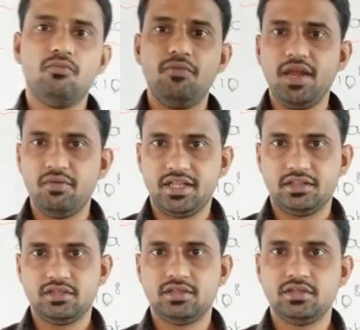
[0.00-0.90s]

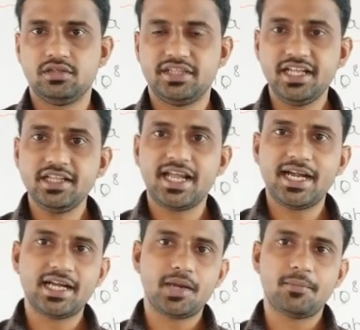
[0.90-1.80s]
wavelength, then
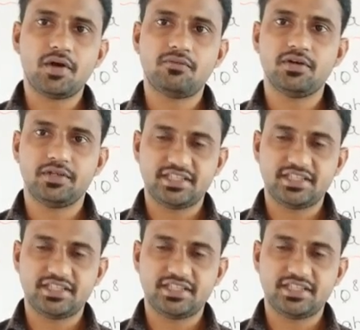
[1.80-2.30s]
that type of